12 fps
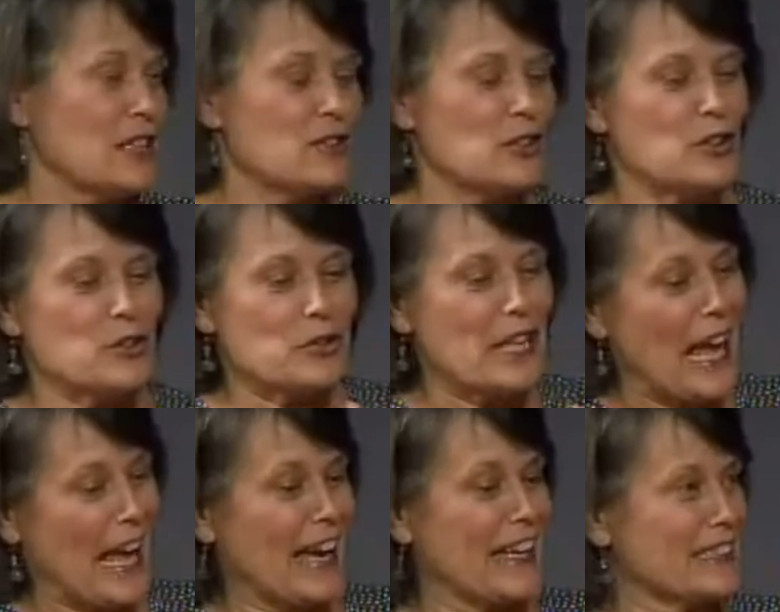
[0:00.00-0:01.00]
so you
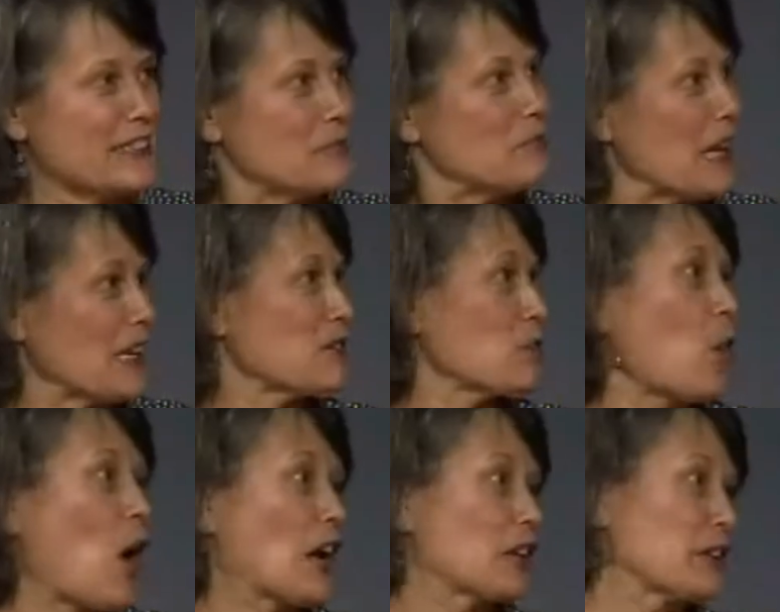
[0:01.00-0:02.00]
can't mix
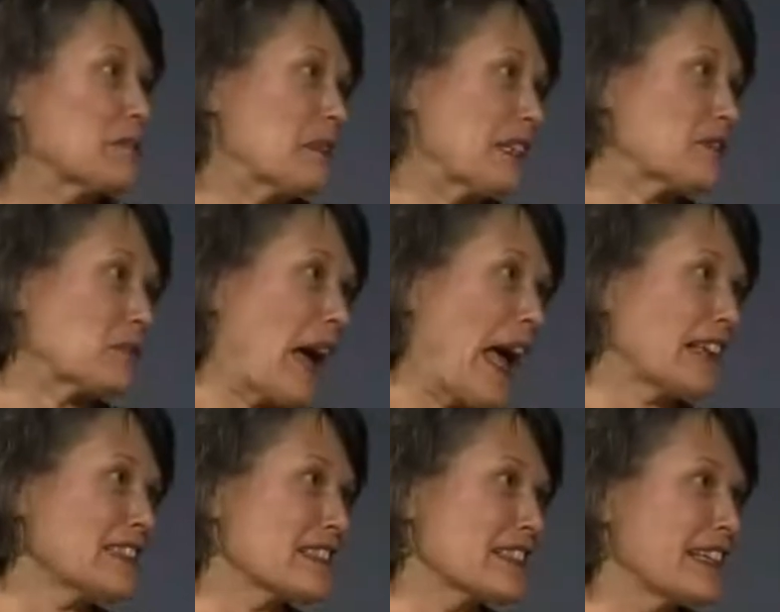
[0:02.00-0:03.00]
water and
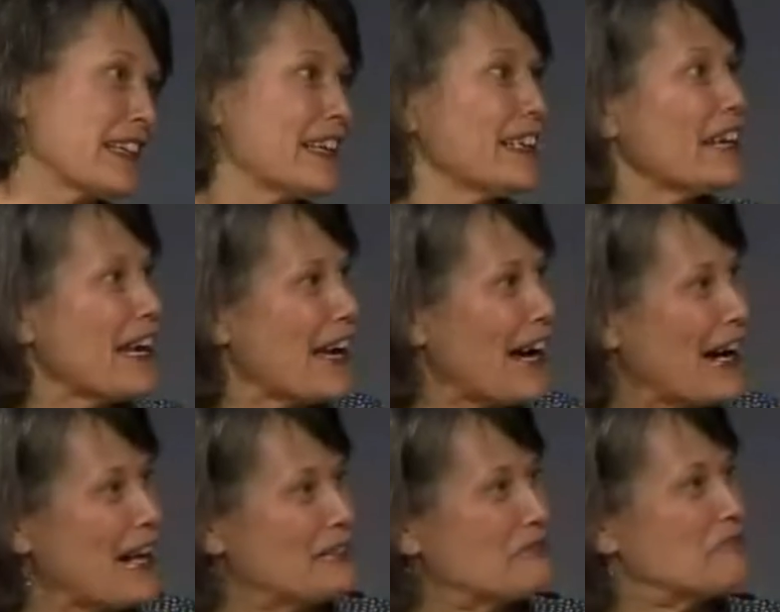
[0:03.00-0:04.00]
beeswax. Okay,
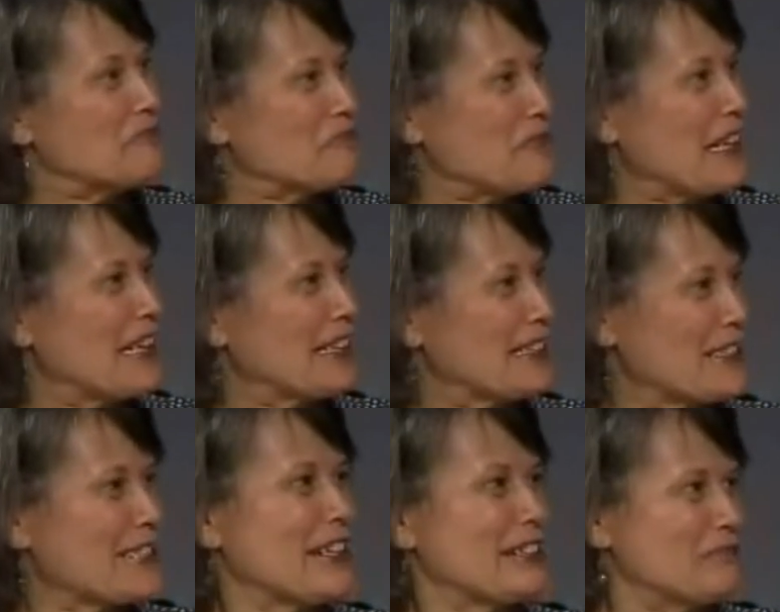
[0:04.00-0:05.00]
good to know.
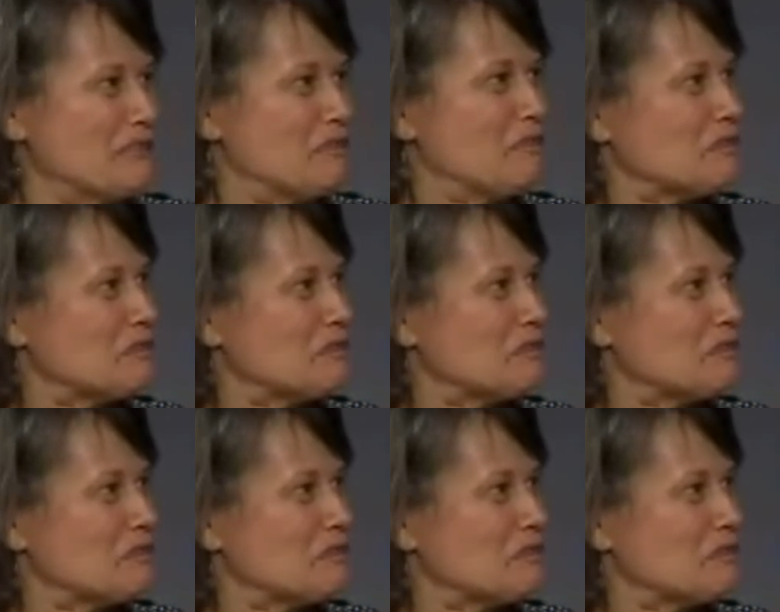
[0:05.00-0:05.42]
Is